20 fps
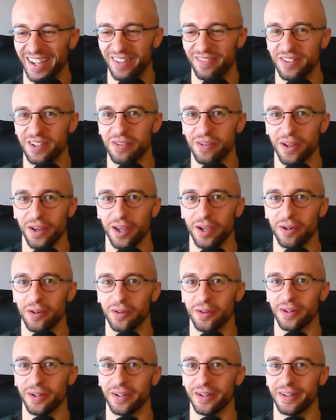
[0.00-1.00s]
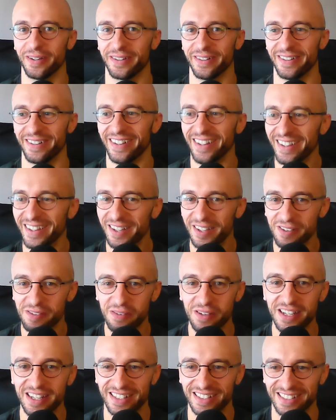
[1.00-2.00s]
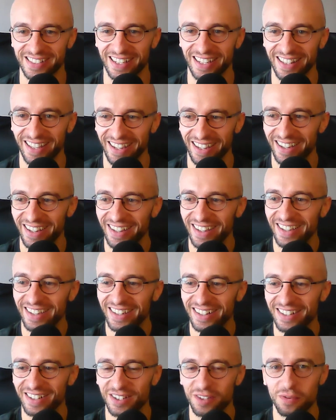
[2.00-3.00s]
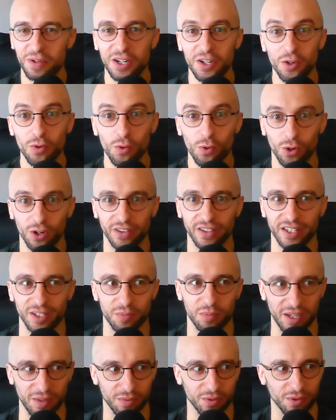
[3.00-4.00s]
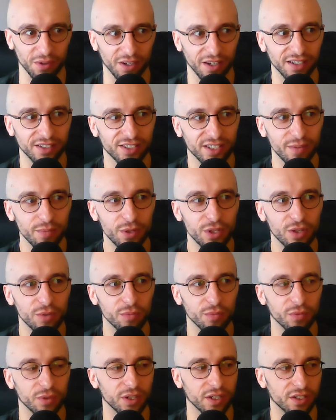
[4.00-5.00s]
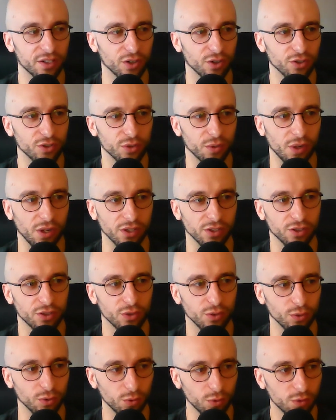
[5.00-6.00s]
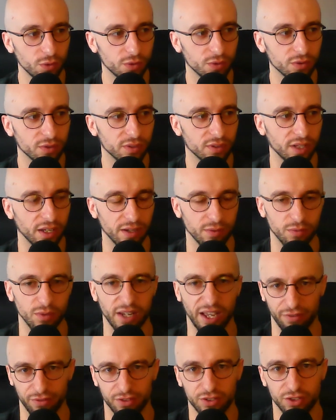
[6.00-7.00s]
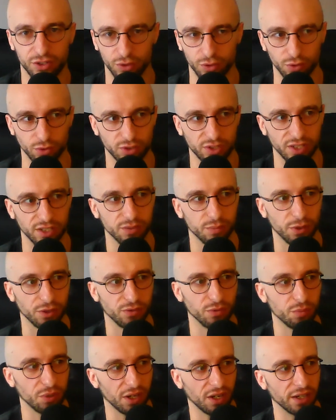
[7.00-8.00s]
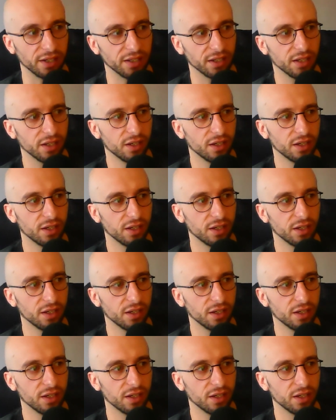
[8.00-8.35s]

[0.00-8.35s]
and we were like, "Whoa, we didn't say that," you know, because we knew all of these people. Like some of them had gone to our school; they'd left school since most of them. But like,